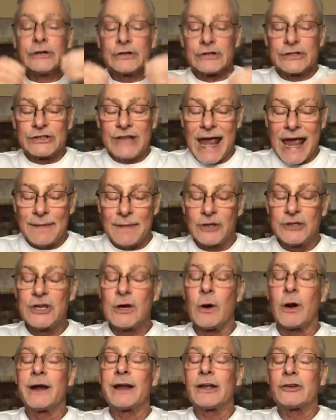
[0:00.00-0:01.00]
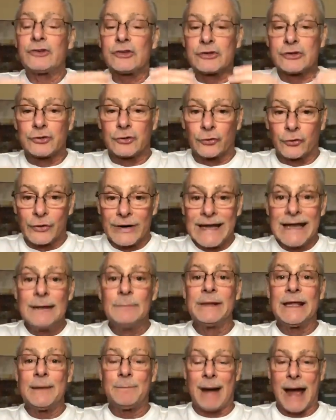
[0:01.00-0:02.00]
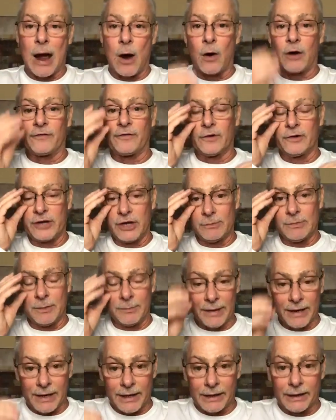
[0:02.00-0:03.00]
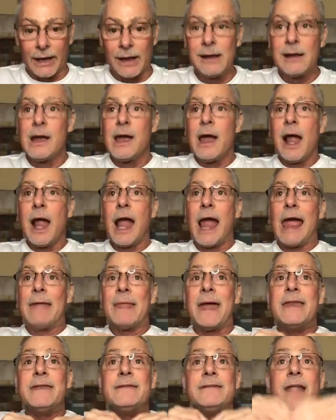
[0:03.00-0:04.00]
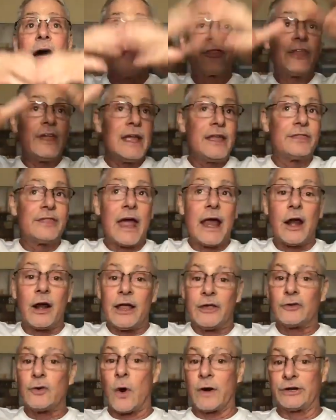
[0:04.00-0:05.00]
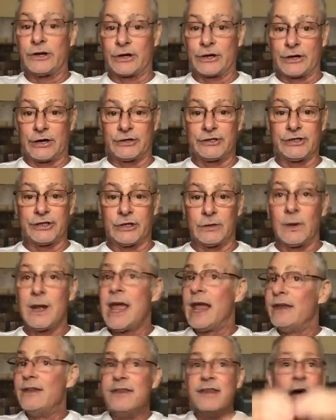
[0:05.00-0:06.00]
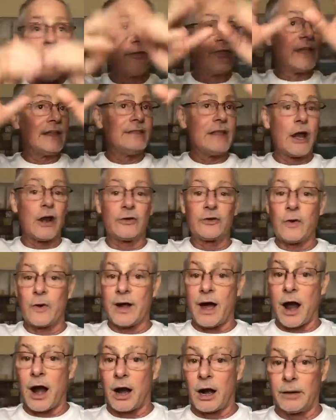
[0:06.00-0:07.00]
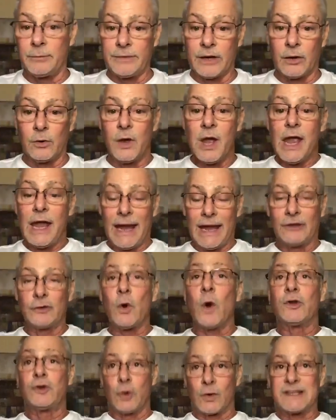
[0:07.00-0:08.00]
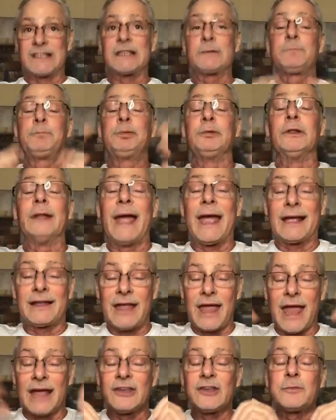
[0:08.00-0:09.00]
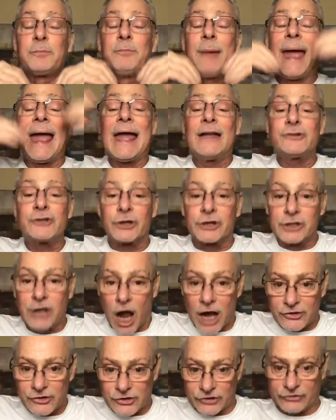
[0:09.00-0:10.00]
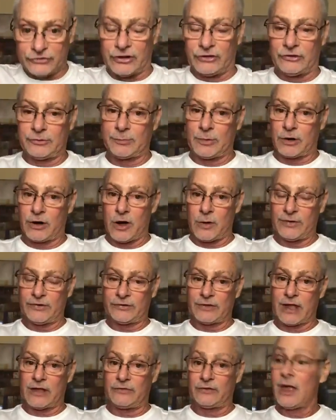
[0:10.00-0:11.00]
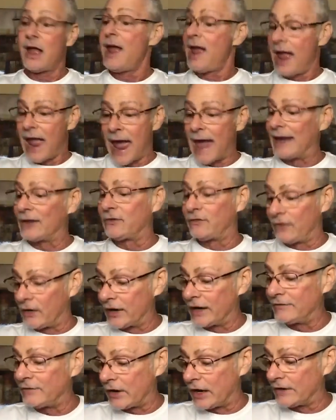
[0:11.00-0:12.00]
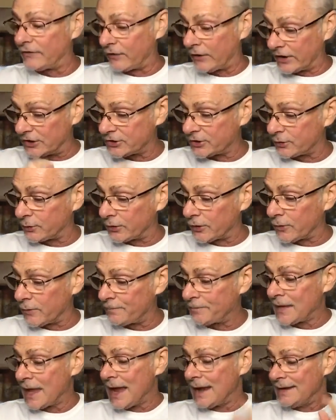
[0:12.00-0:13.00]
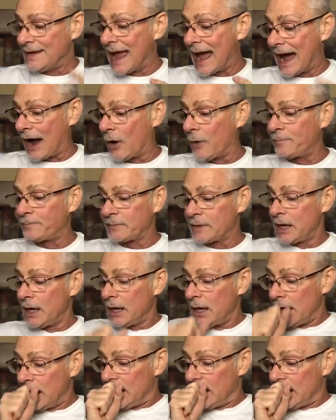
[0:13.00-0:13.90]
Understand that you are an extremely powerful human being and that nothing there is going to hurt you. Nothing there is going to harm you. It's going to expand your consciousness, Spirit always says. And it's very, very, very true. Now,